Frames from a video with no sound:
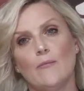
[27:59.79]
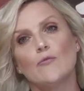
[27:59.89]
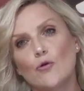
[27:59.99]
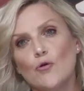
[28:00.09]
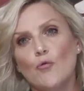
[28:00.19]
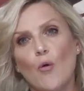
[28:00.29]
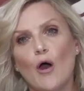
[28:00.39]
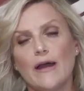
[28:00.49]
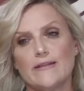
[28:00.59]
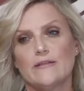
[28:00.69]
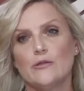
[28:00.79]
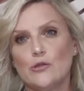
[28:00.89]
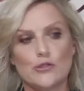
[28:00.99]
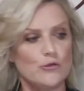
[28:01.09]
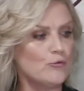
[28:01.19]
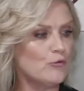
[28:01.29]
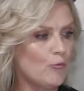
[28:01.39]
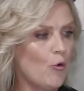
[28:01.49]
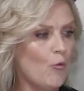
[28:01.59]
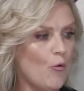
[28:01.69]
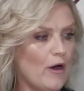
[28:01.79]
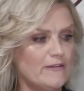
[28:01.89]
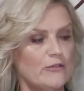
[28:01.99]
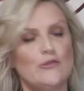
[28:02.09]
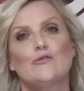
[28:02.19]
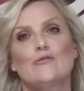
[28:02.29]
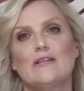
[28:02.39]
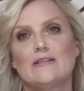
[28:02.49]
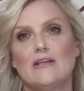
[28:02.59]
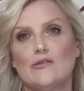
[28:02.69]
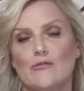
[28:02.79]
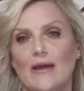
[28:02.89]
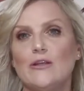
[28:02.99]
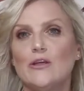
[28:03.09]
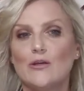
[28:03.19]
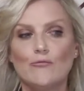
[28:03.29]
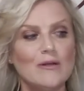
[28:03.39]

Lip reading: cool whites and neutrals, warm whites and neutrals, etc. And you can really